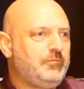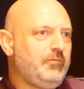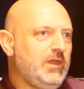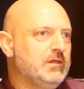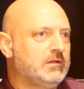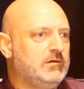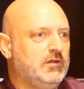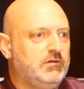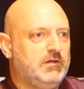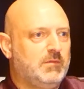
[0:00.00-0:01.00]
So,
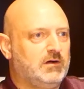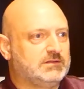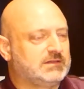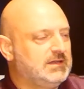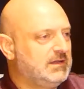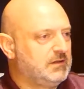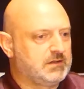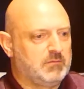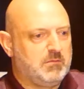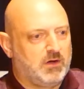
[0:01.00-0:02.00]

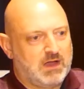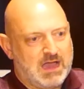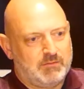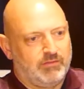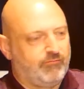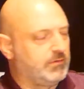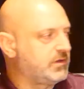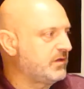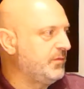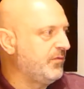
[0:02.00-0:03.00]
something might happen through a
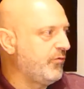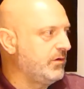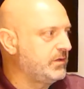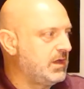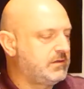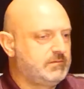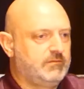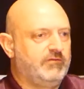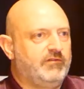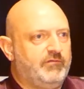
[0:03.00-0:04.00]
6-month process
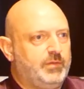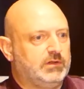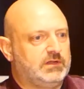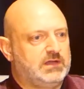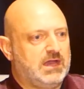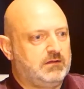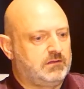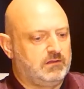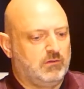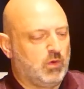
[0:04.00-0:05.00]
of building your
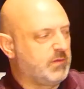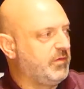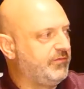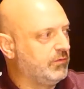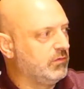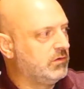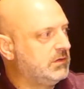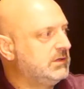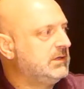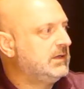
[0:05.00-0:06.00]
house in the week before
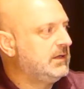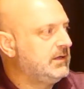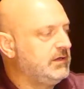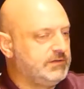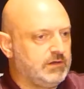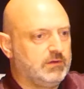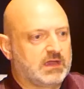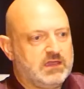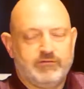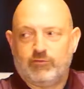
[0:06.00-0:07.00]
you're due to
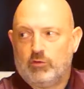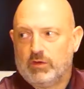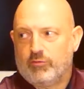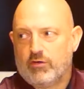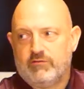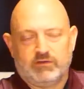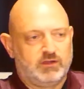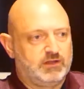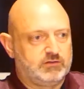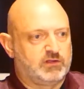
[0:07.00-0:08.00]
get your formal approval,
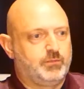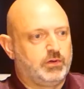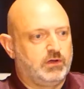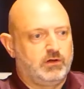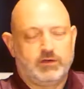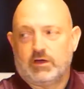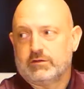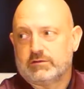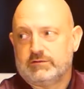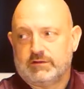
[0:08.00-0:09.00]
and they'll just put it on
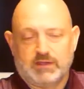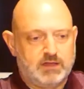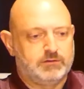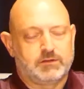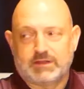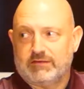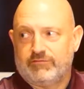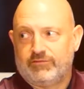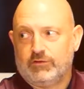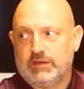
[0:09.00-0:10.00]
ice until they understand
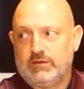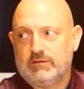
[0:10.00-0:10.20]
fully